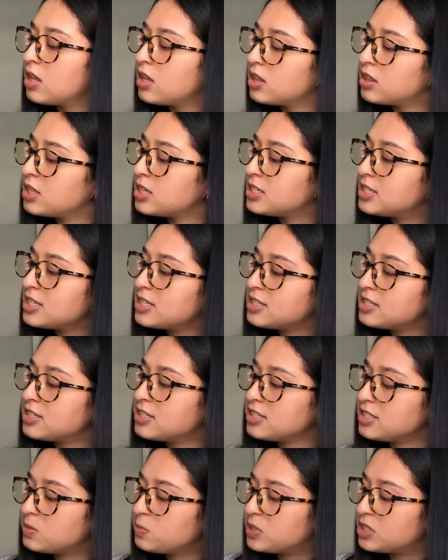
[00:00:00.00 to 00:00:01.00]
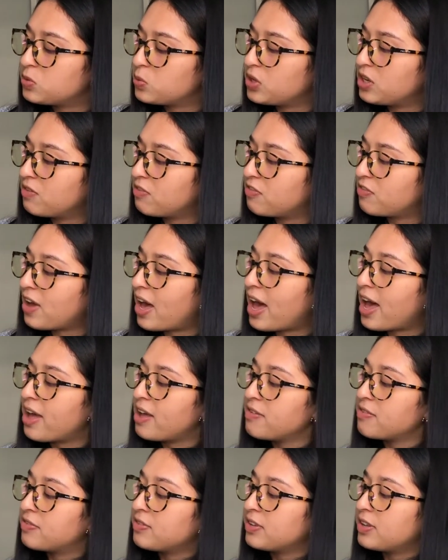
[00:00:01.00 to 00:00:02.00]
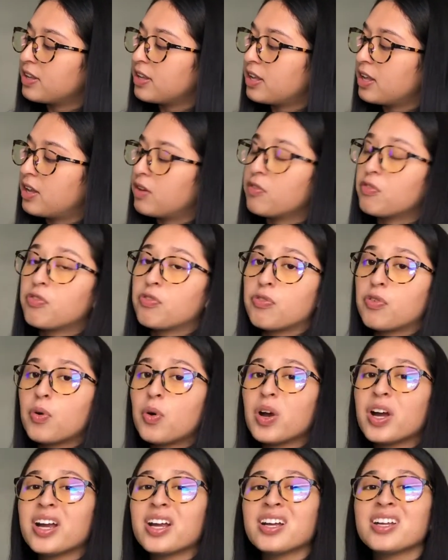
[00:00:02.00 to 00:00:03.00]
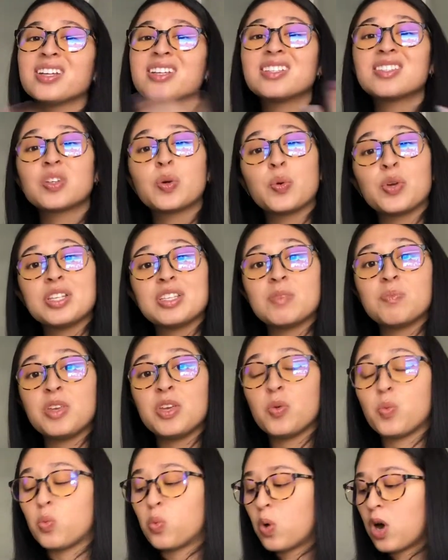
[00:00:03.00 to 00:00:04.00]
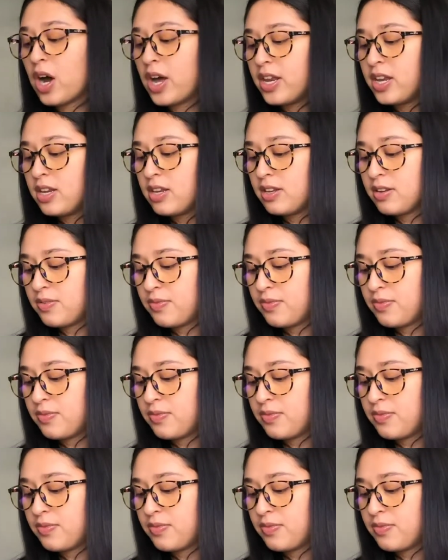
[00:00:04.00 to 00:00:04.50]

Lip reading: The distance between 5 and 4 is going to be 1,